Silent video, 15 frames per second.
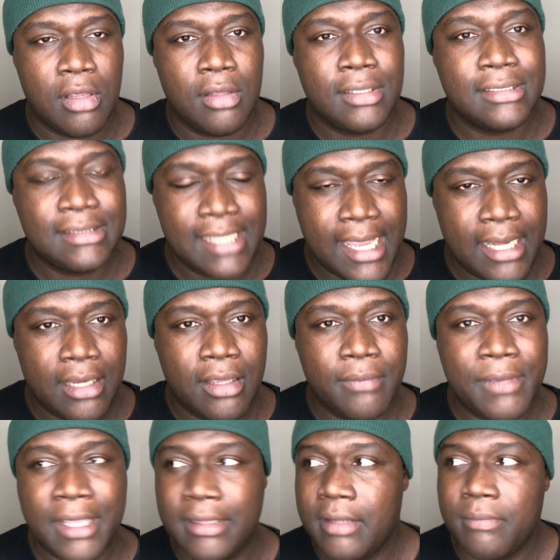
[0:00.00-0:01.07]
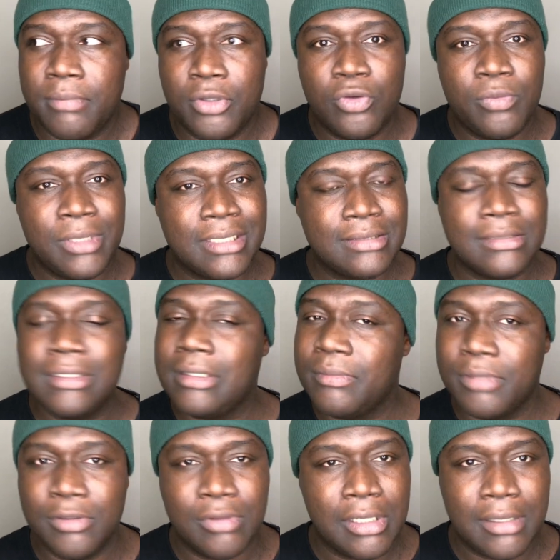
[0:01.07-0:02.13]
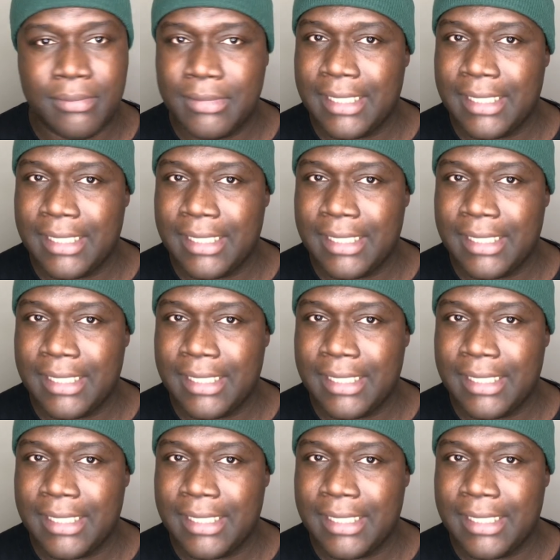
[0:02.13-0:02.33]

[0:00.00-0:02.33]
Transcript: the stadium, and then boom, his knee blew up.